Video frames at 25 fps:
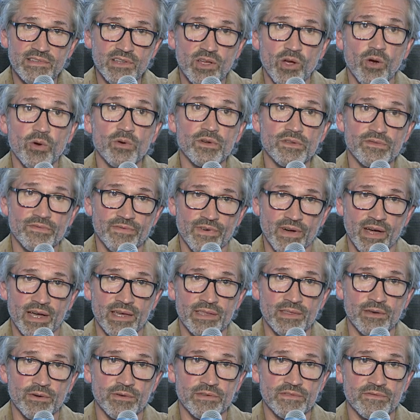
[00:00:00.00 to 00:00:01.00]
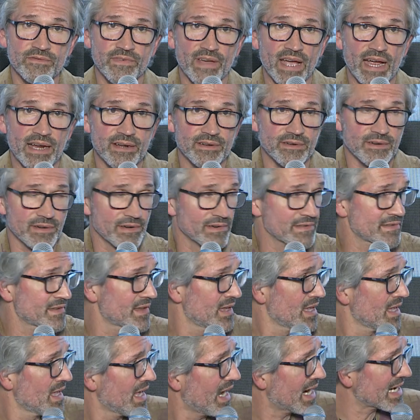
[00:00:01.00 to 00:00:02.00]
codify those factors.
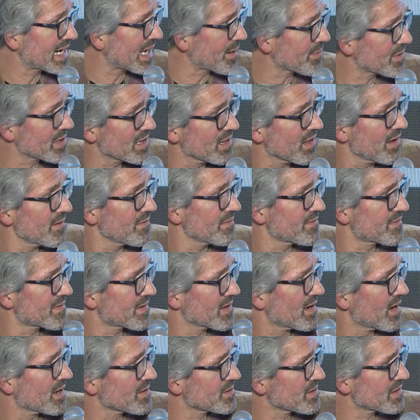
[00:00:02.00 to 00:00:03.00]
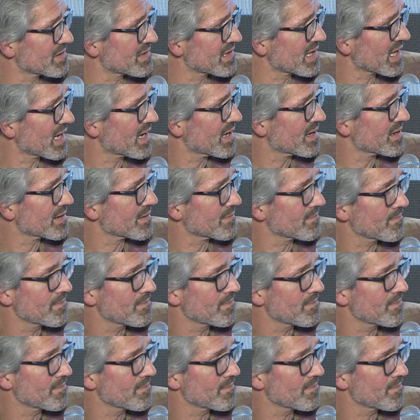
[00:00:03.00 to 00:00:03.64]
And I would love to understand,